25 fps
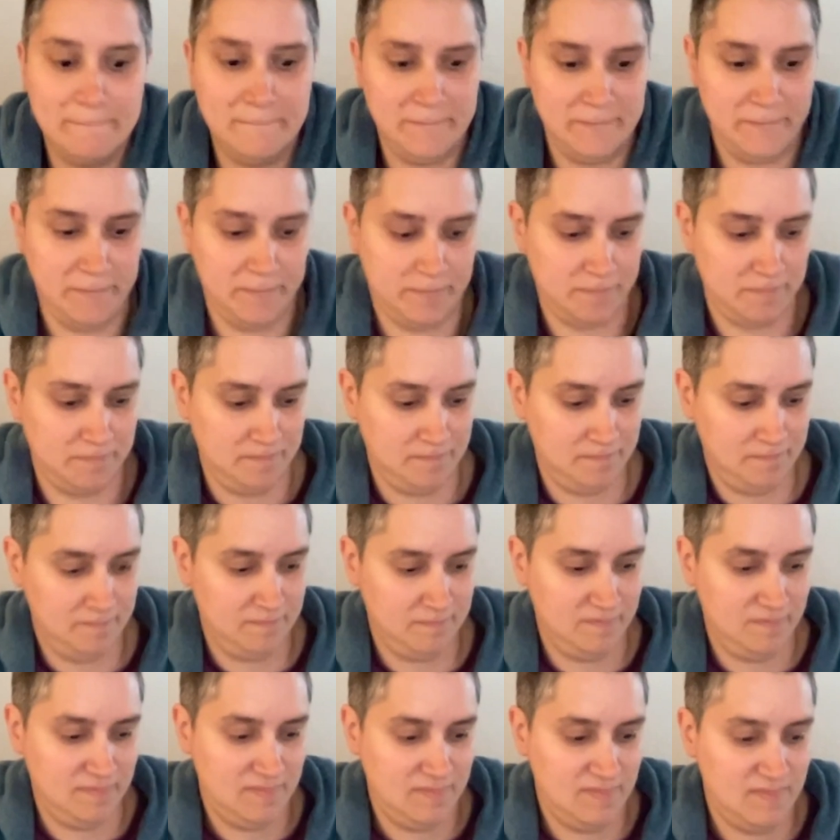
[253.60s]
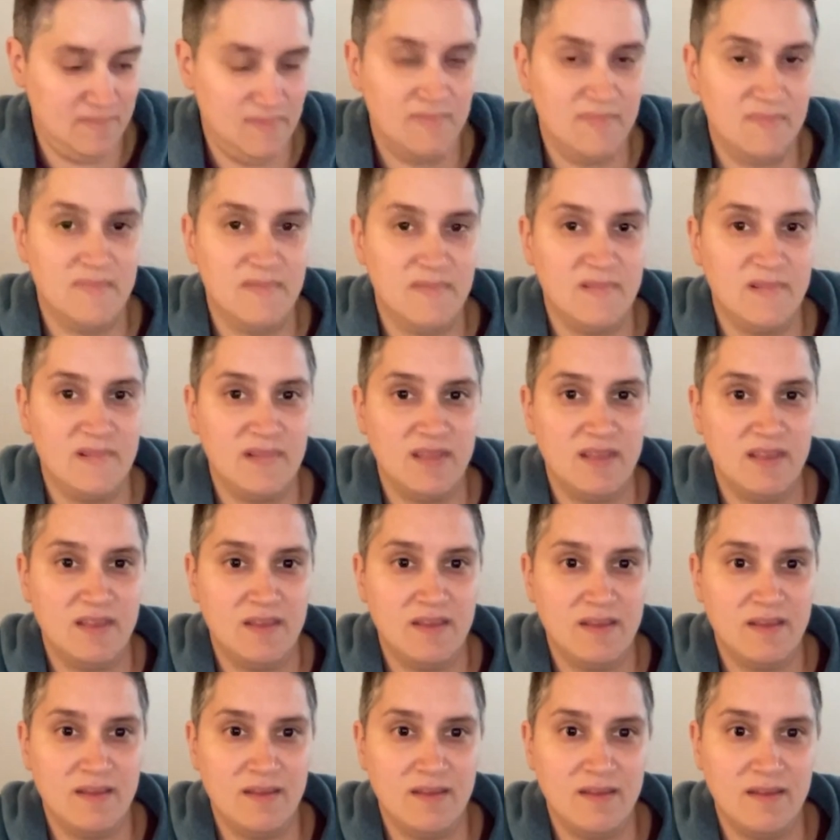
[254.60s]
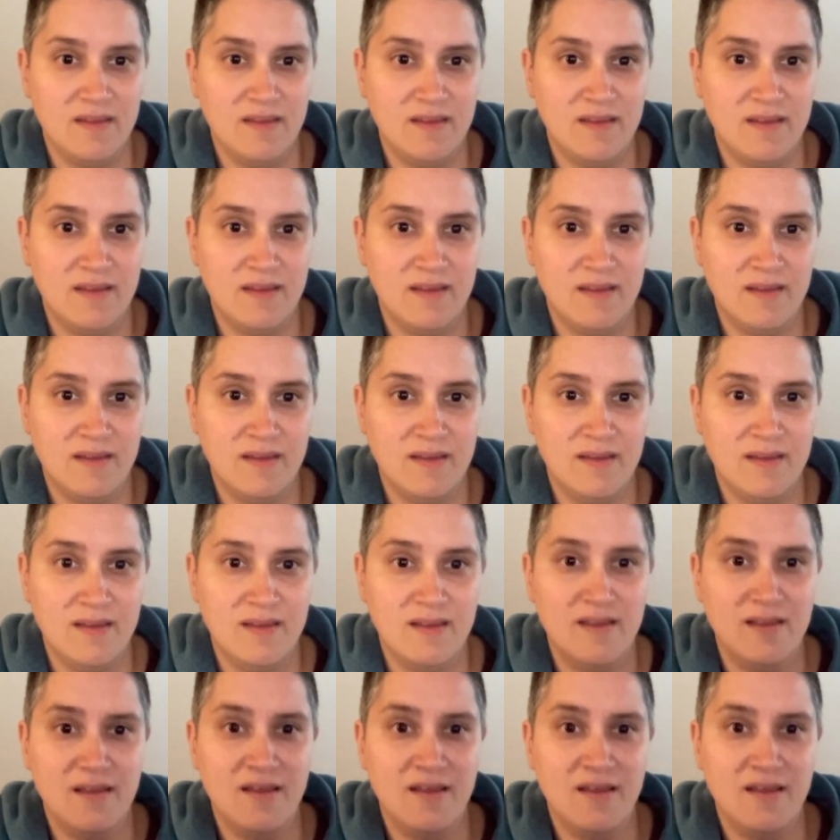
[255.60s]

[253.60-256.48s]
Nobody speaks.